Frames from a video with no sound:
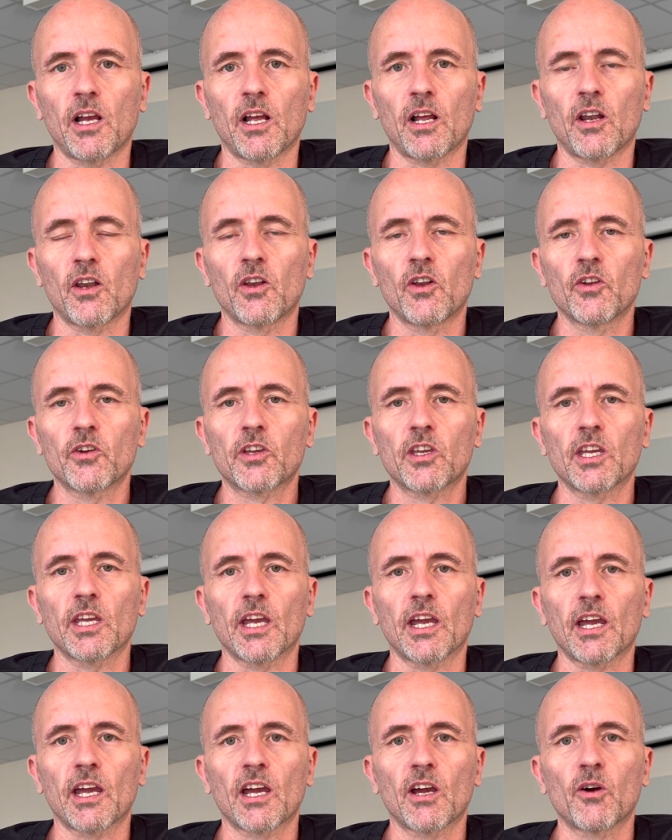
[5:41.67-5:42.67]
looking
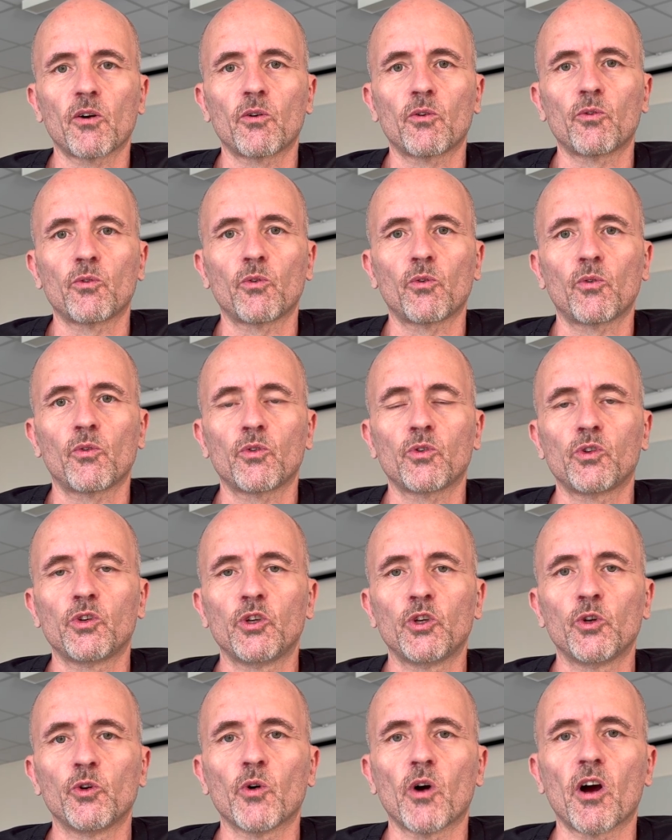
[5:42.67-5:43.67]
at how
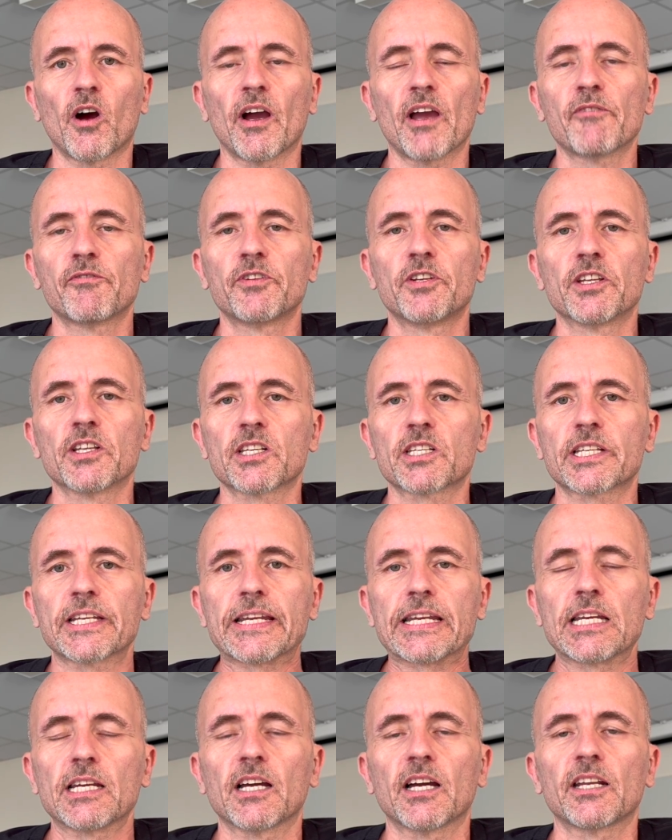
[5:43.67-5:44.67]
you are
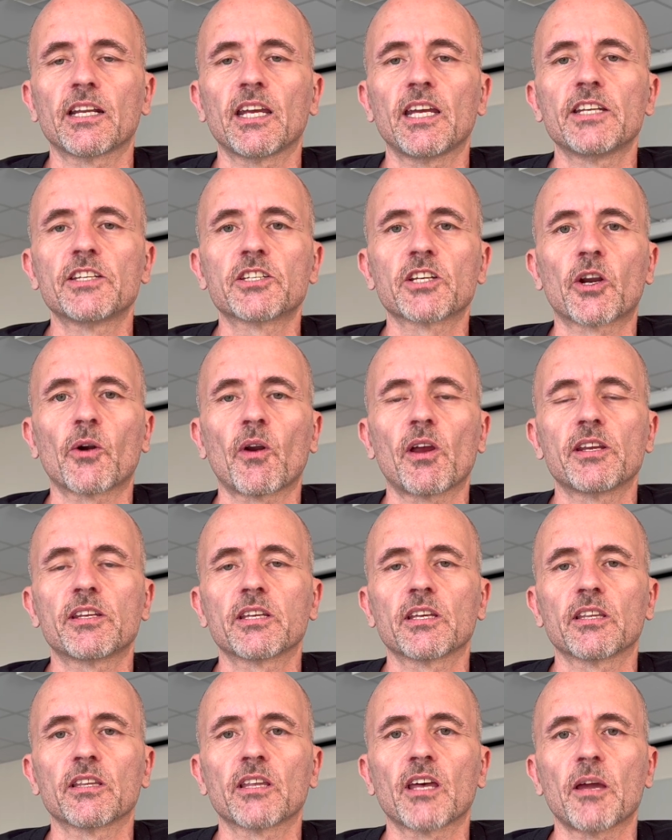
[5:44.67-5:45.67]
evidencing and
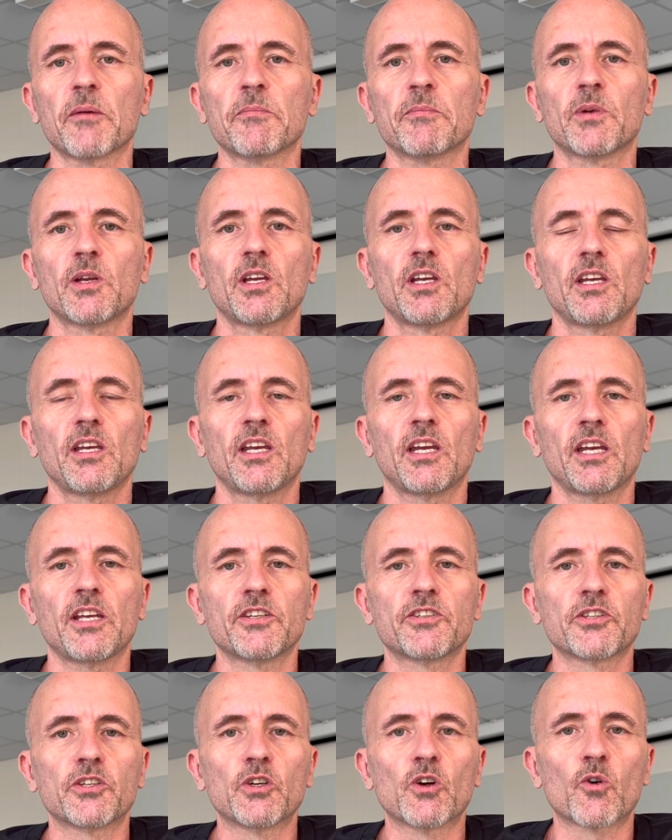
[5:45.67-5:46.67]
integrating them
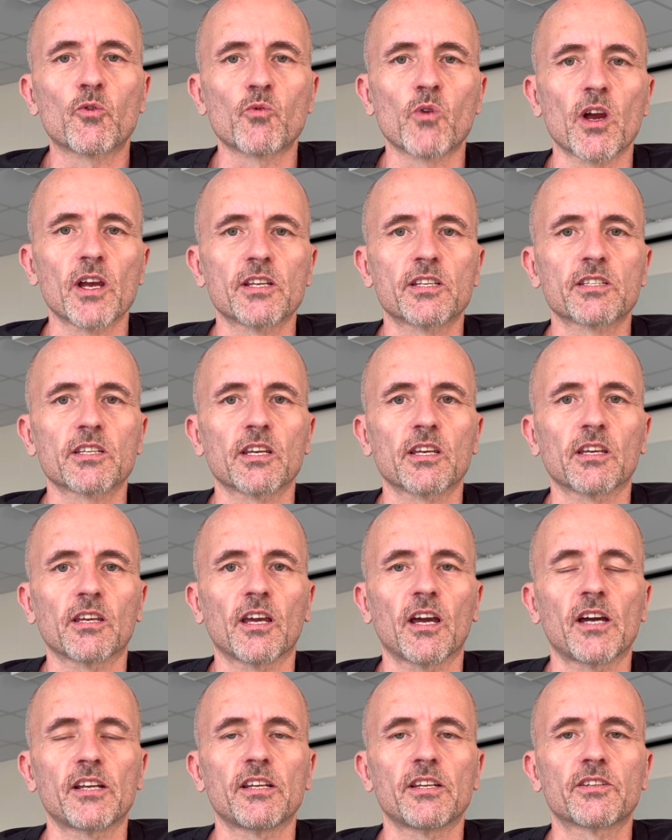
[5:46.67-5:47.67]
into your writing
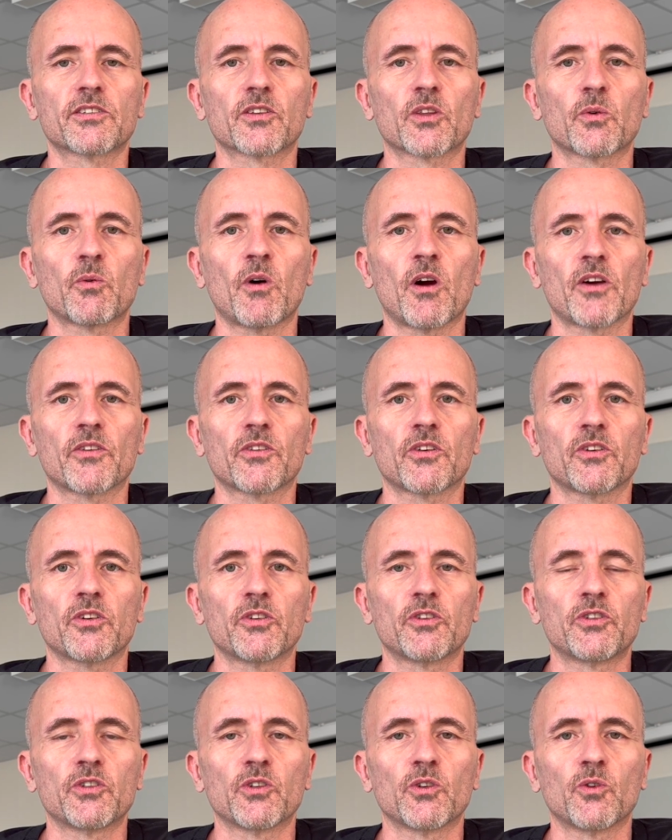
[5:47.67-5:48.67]
and into the work that you
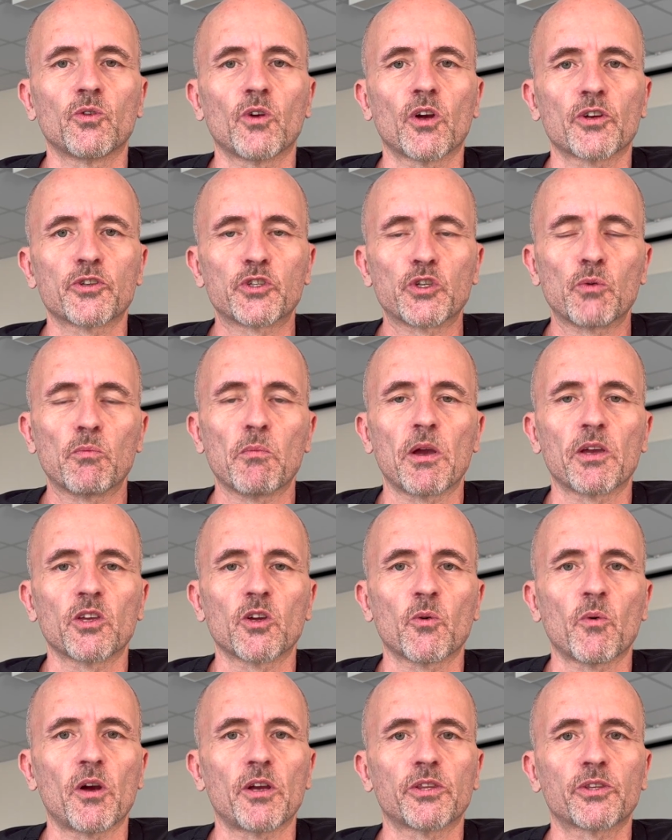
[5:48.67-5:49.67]
do as you make your
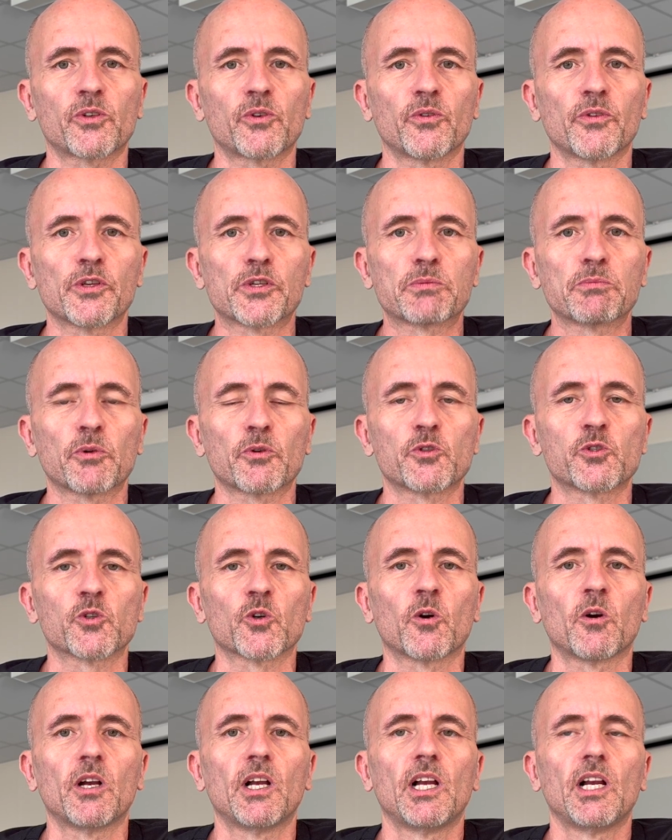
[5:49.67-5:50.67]
way through this module.